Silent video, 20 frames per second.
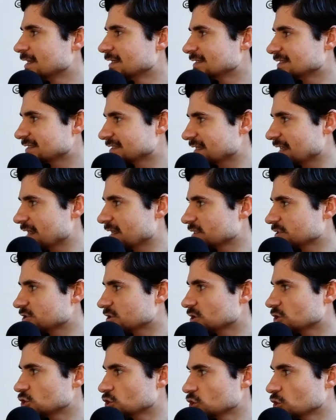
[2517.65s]

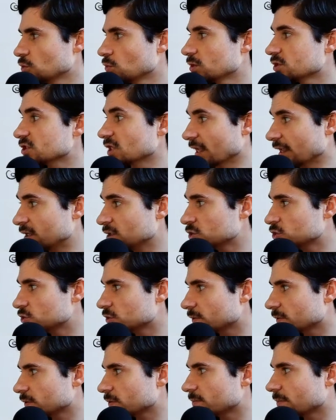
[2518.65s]
says she was
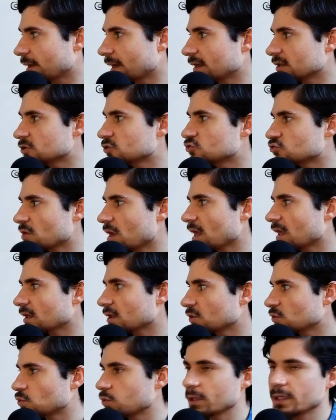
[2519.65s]
injured by a
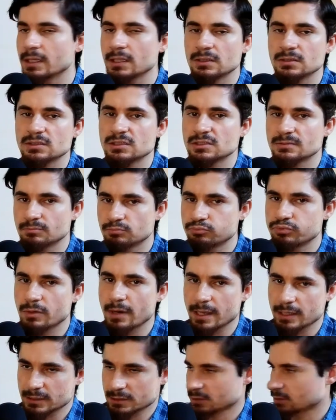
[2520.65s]
drag queen's
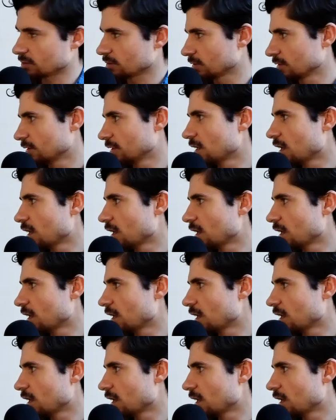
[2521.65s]
breast.